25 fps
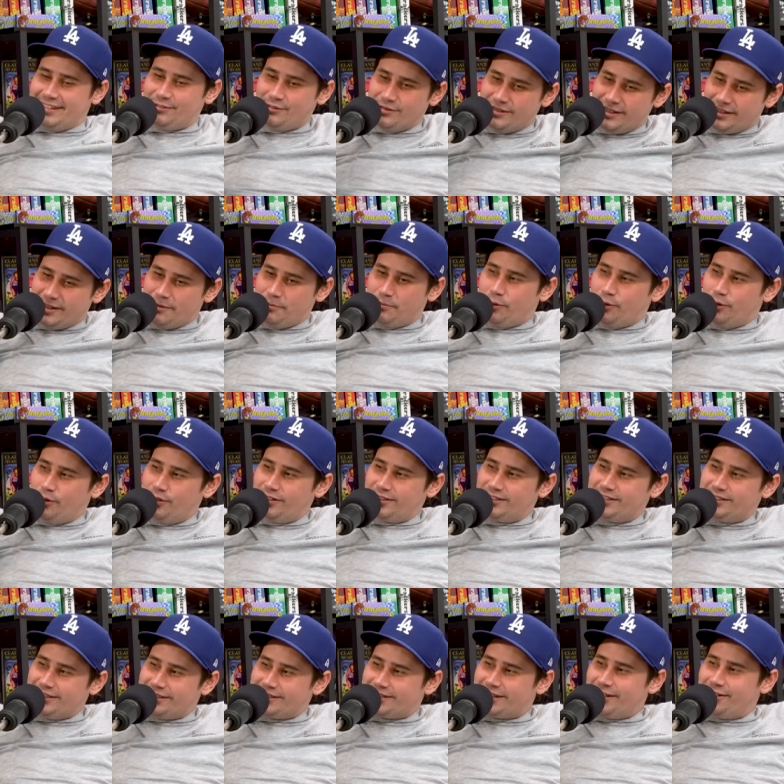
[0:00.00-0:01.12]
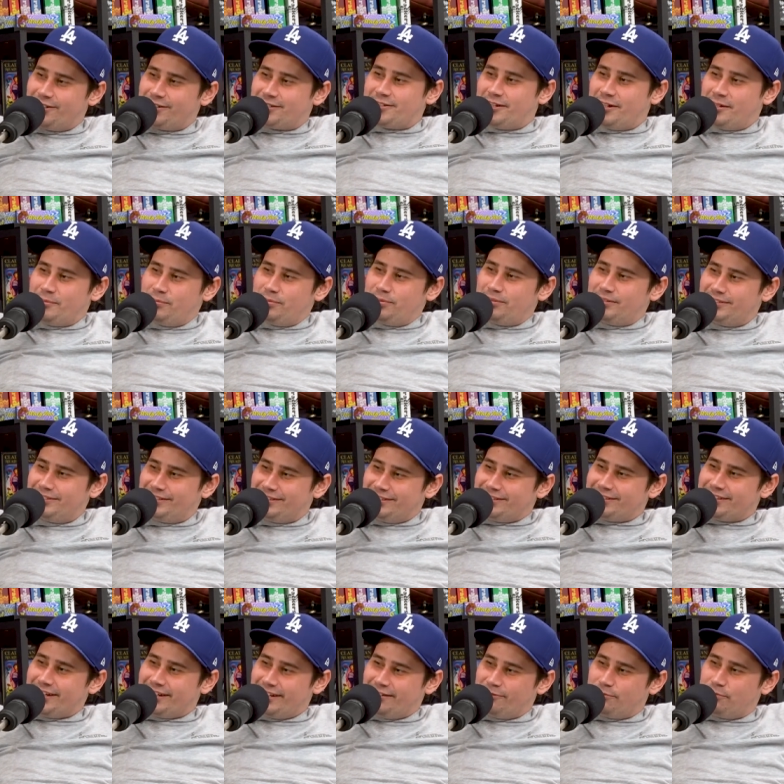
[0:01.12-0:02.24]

was like a board because he's Carrot Top? He's got to have